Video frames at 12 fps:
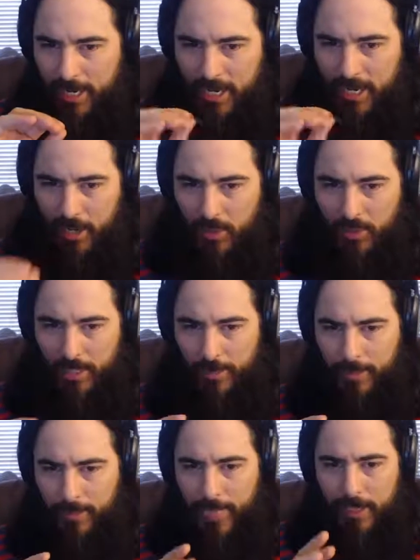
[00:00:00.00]
you the
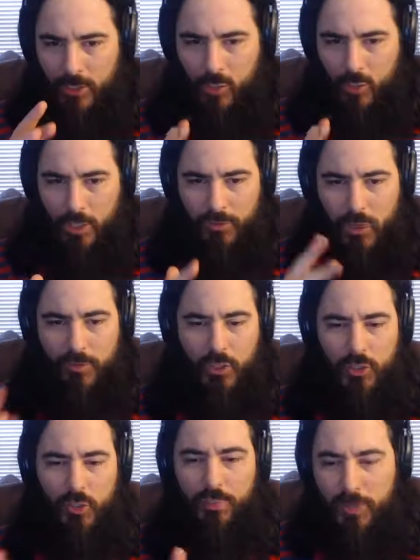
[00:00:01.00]
sort of universal
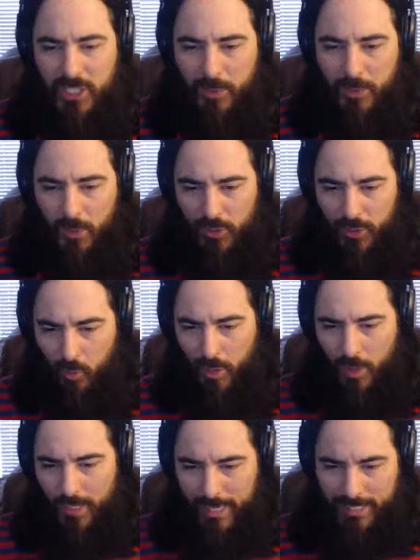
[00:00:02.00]
principles that one
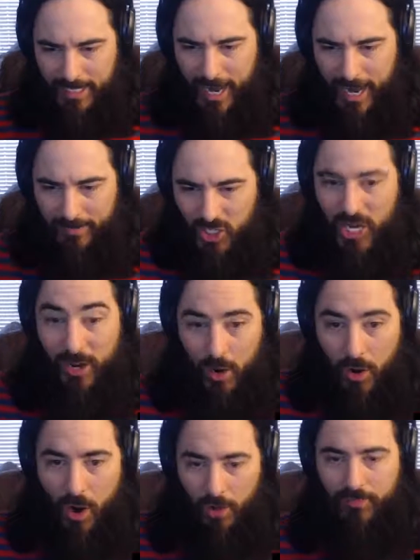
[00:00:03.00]
needs to kind of check
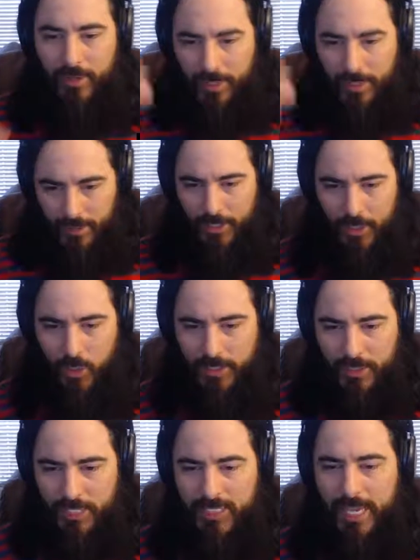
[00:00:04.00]
off to do it
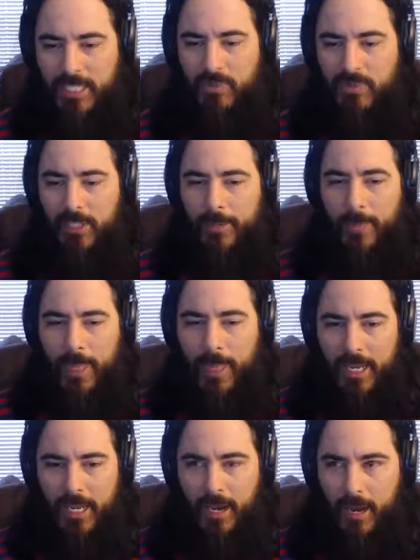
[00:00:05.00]
successfully.
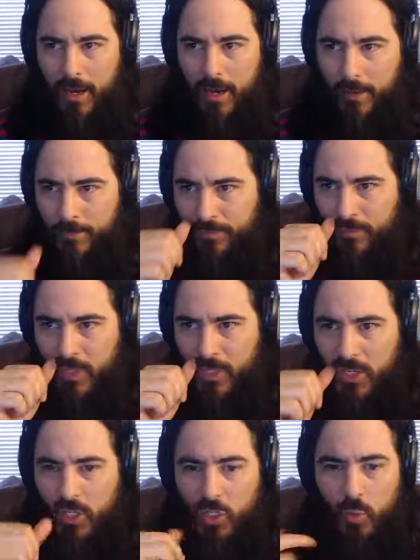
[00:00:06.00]

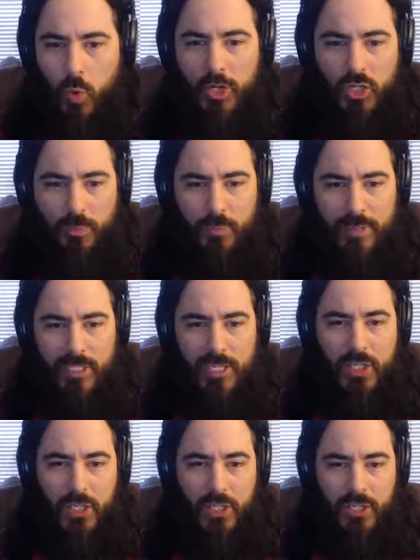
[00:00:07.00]
You want to
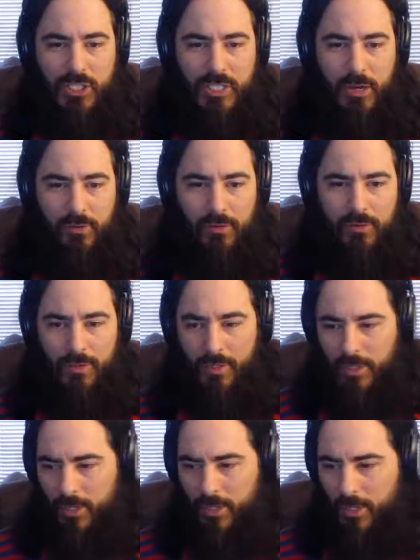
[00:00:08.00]
position yourself
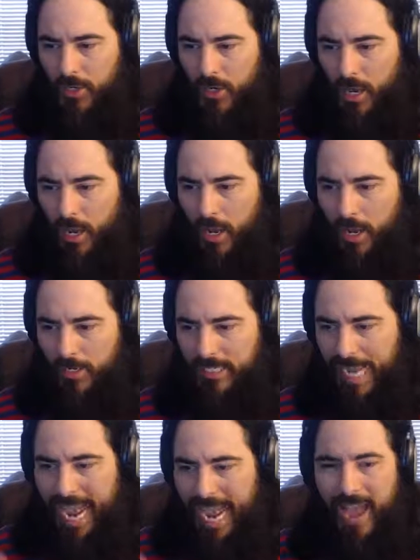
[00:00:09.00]
to
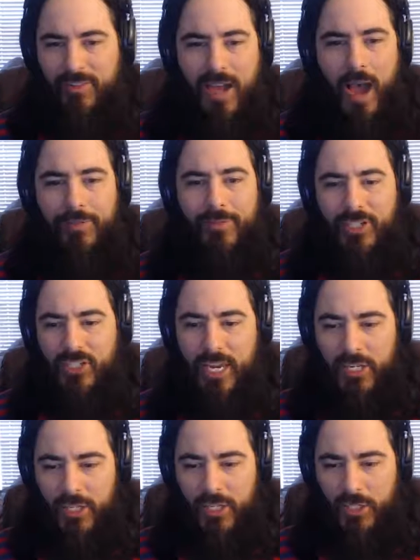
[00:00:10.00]
have
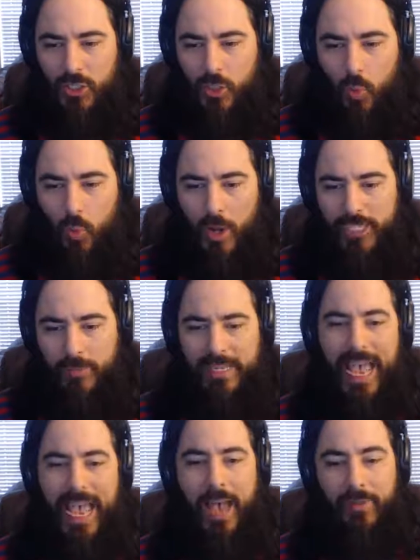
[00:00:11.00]
conversations you want to be having.